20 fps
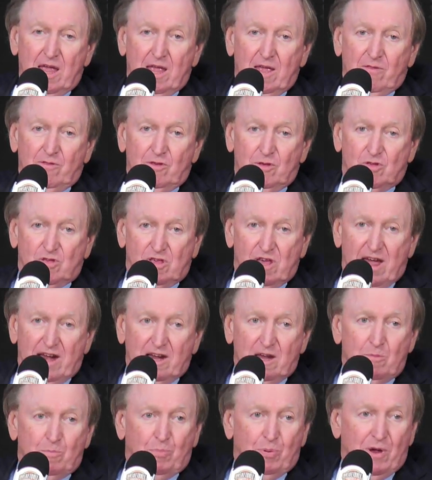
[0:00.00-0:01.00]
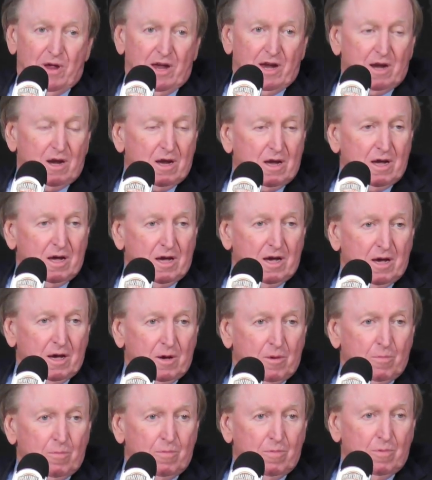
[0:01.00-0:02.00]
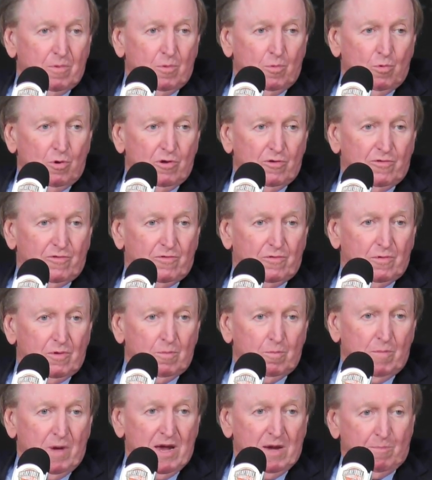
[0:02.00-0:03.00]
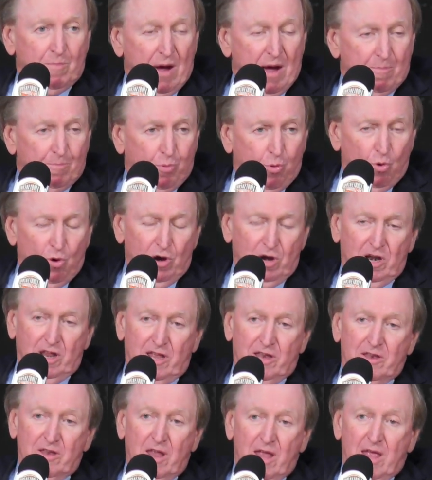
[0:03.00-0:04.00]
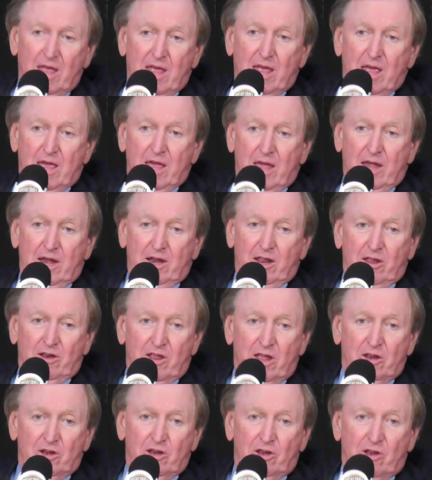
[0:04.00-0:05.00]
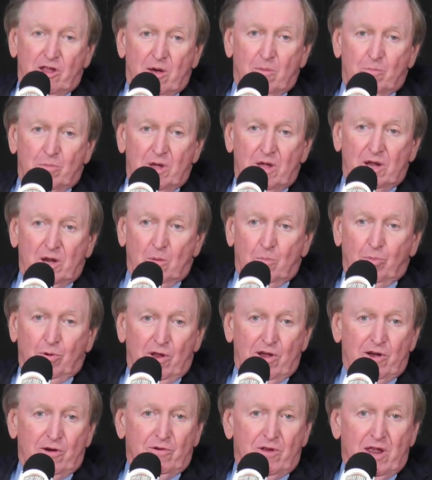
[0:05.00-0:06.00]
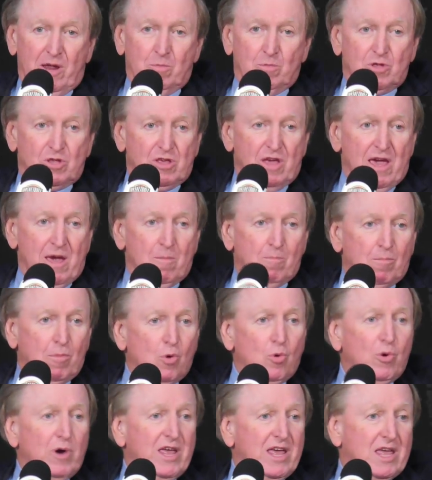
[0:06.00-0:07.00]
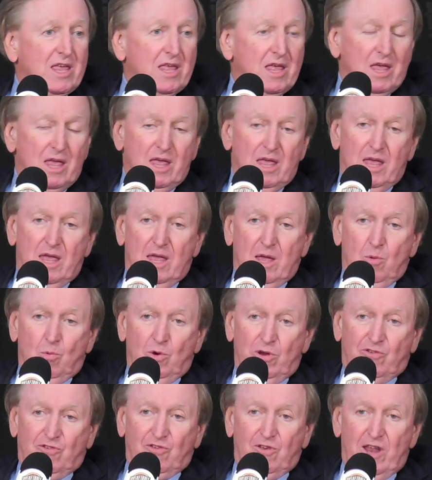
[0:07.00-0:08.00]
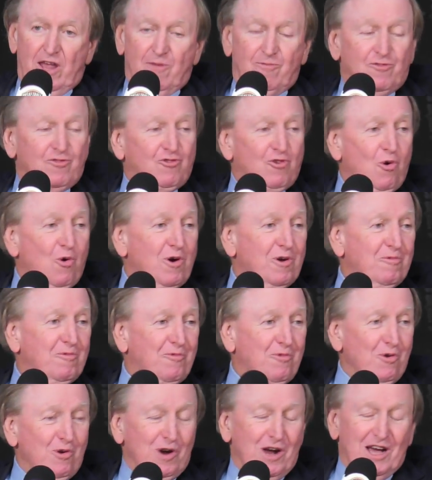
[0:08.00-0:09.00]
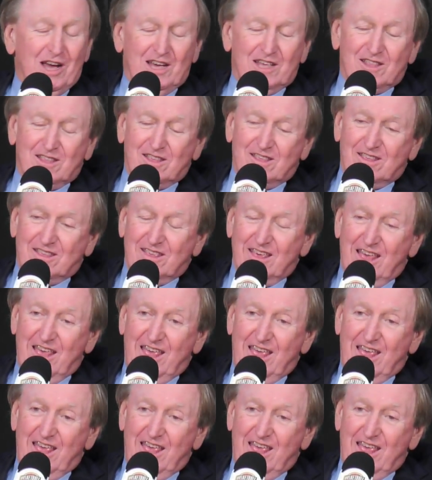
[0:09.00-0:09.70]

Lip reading: The second pick was made by Portland. And it ended up being a player named Sam Bowie, which left Jordan for us.